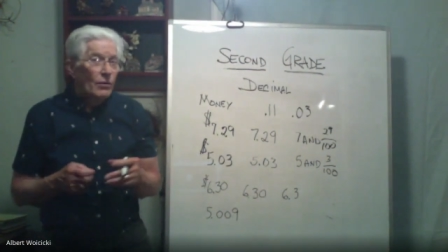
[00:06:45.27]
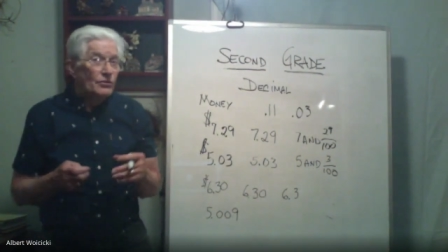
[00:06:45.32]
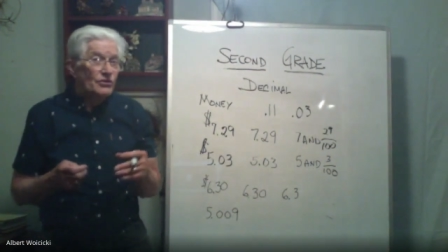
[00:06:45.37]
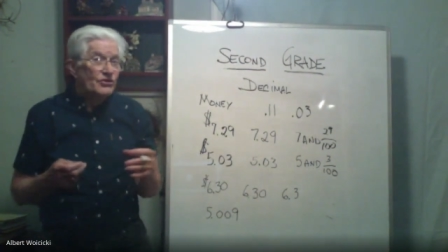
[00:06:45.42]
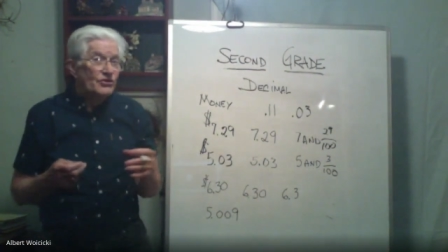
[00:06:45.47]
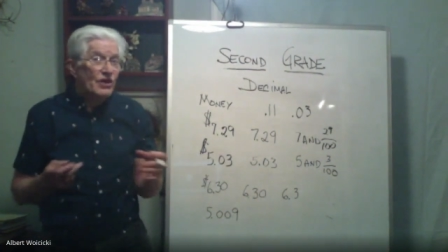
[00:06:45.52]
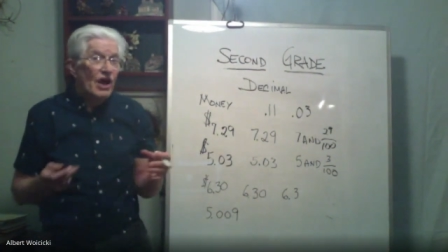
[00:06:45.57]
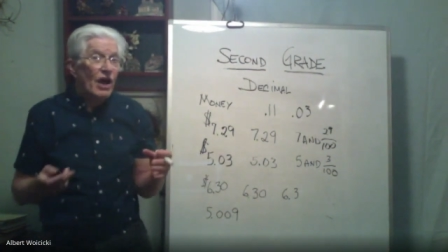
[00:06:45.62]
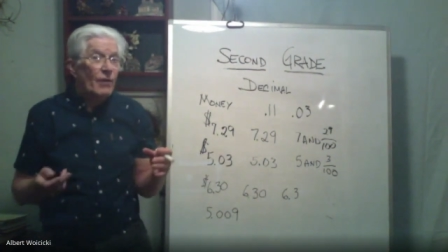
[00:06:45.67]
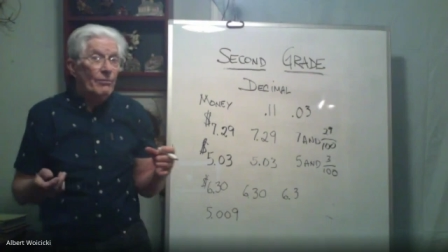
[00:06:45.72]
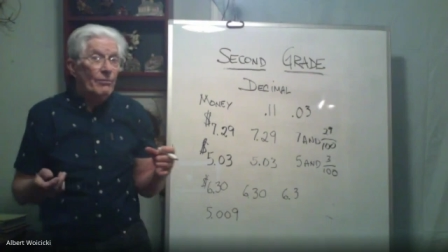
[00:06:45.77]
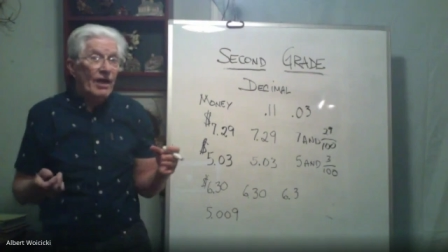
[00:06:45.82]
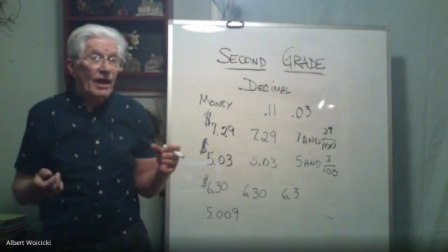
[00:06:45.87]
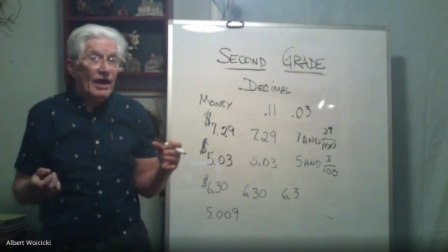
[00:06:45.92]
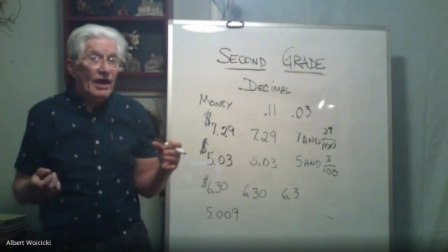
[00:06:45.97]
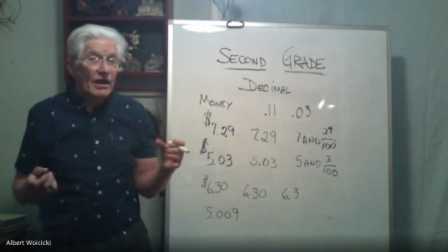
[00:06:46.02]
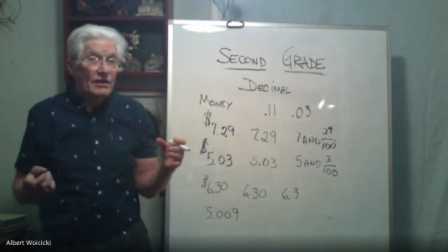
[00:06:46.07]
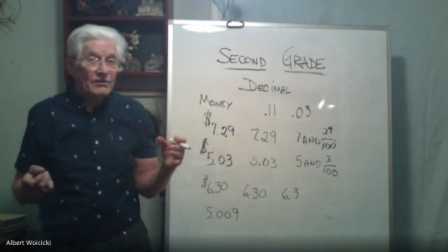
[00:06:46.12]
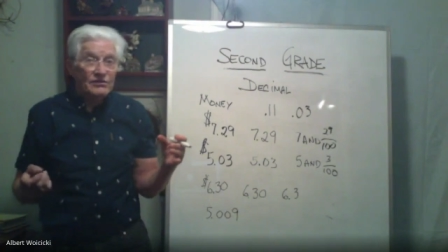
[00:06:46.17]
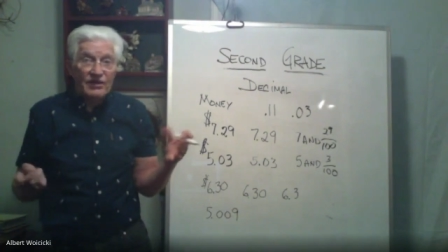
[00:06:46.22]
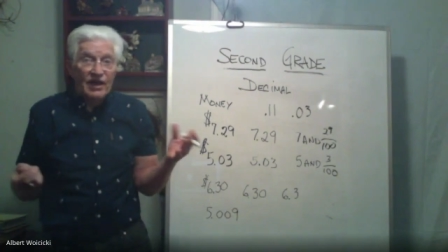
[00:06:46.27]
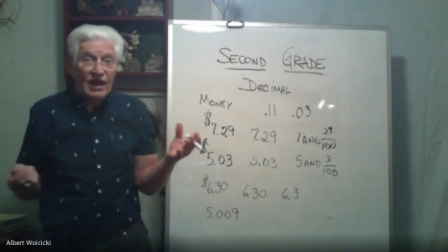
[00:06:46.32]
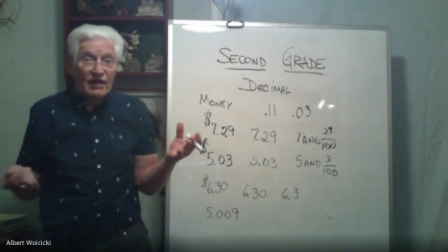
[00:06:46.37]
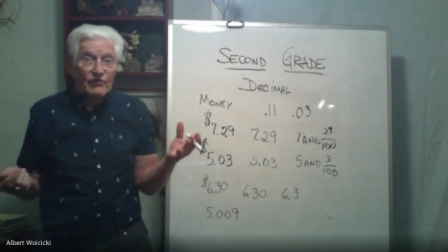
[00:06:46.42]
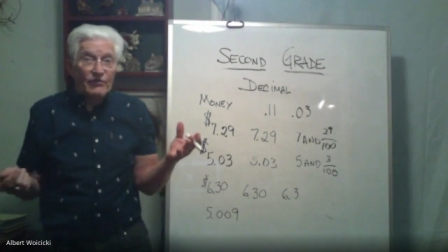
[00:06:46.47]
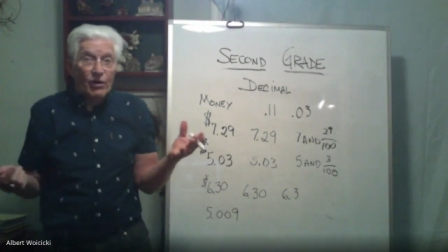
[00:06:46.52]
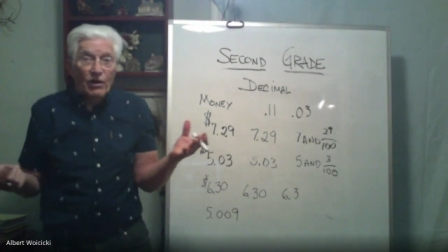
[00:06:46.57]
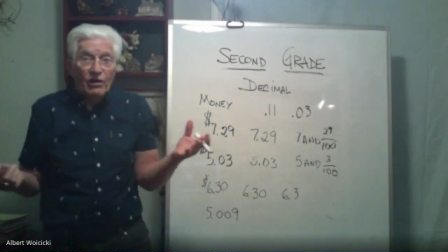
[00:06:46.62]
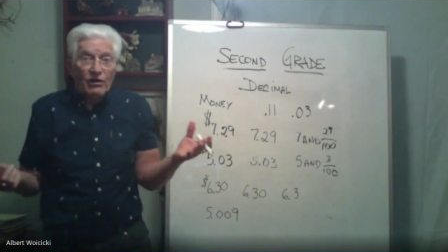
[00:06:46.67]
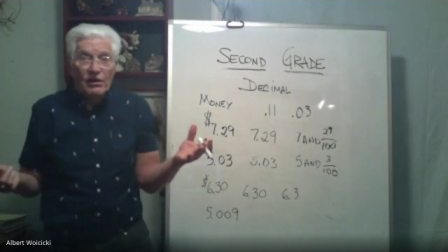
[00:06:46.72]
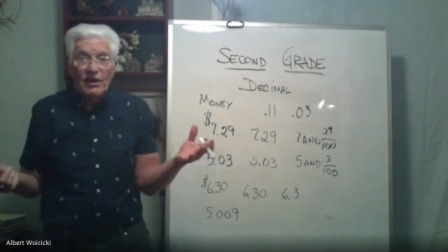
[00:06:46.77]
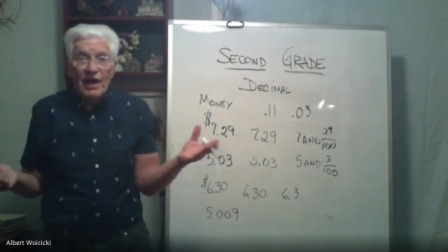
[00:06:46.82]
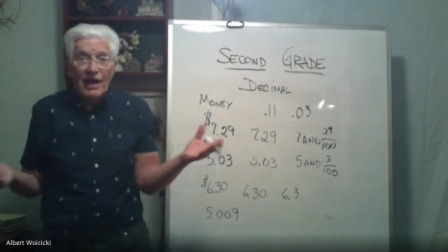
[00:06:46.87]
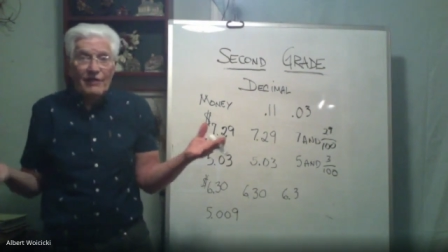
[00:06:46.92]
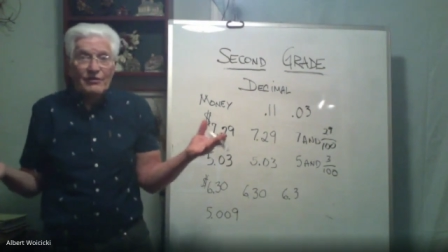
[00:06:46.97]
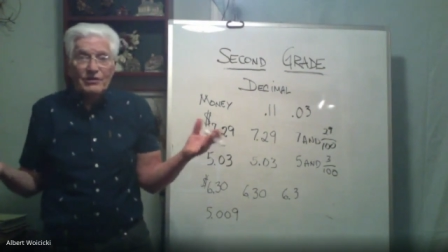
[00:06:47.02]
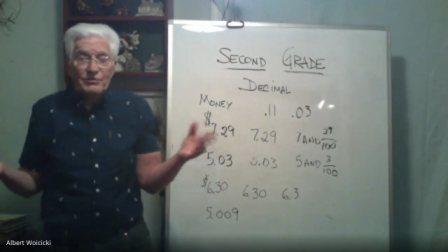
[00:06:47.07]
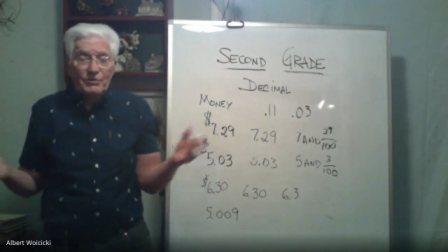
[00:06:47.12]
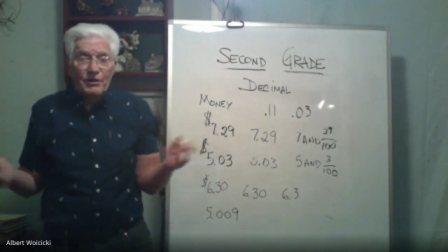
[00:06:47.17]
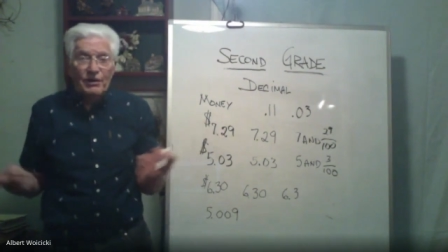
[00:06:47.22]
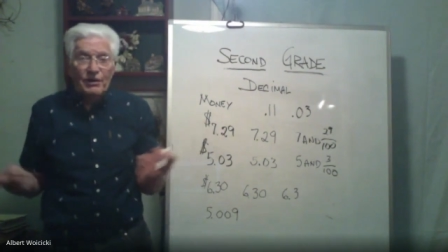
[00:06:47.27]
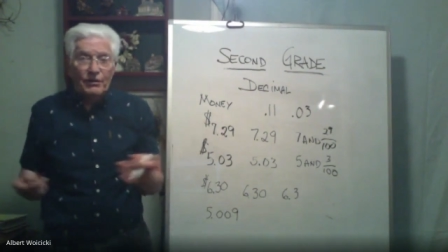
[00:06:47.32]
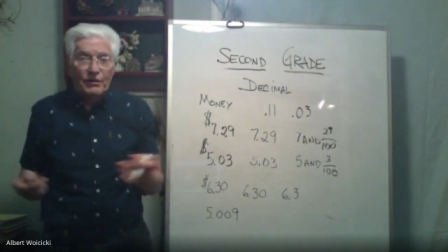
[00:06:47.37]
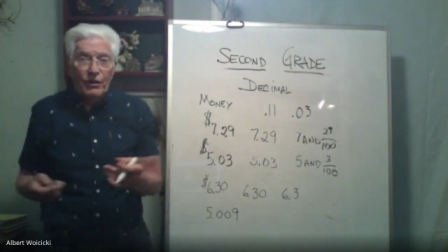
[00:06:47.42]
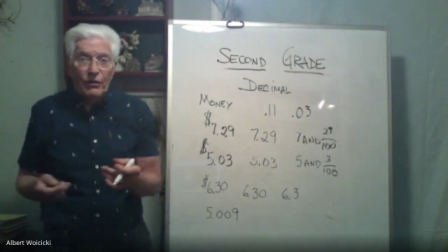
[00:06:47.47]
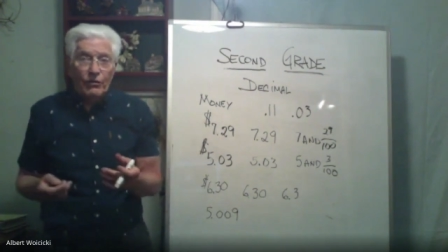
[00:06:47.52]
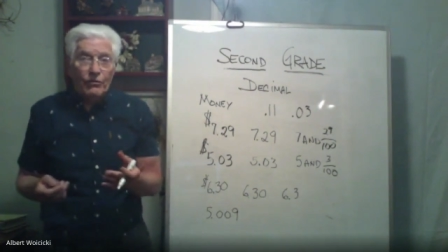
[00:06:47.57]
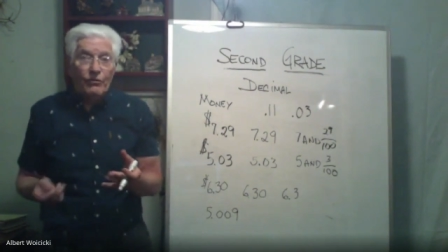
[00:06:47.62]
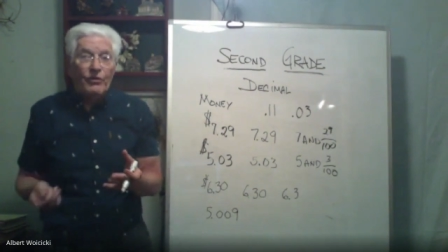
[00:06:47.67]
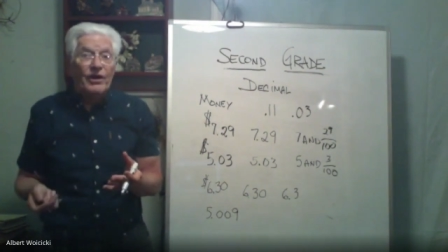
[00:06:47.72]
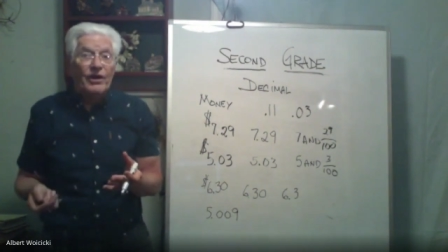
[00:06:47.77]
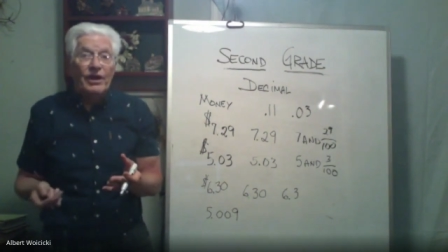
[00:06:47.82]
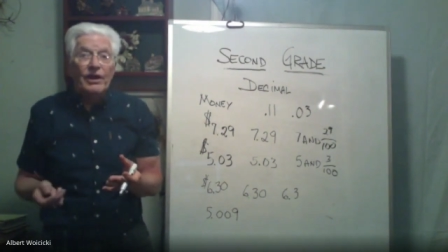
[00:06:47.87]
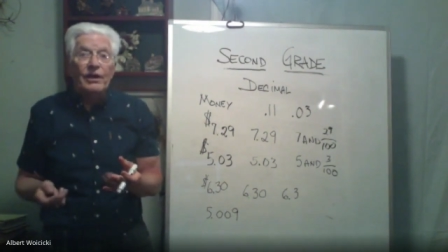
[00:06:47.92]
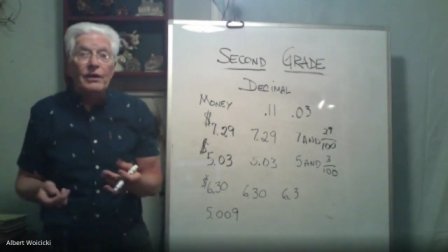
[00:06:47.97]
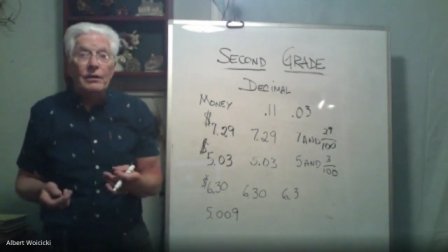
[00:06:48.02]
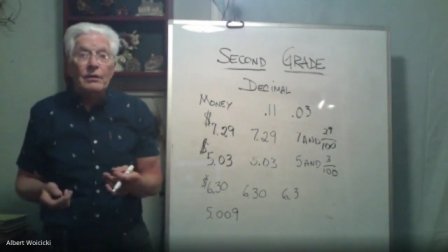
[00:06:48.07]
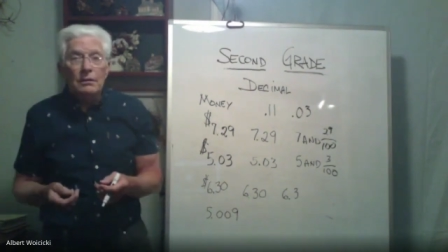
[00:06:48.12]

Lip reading: some may say, well, 11 is bigger than 3.